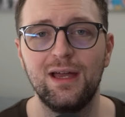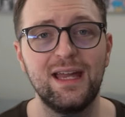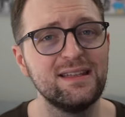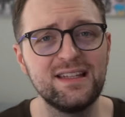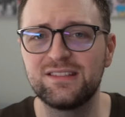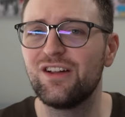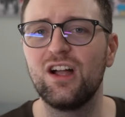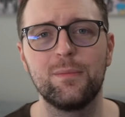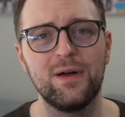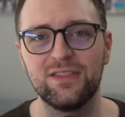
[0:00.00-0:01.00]
and let's
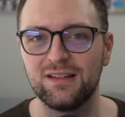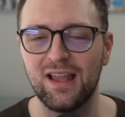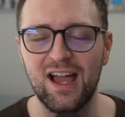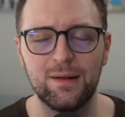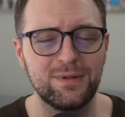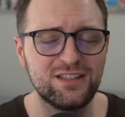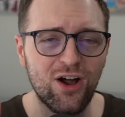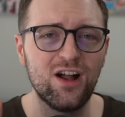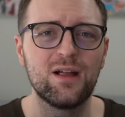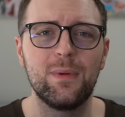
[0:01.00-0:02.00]
talk about the lineup and
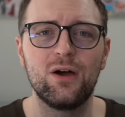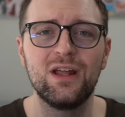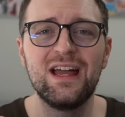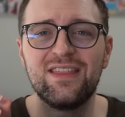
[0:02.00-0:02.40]
talk about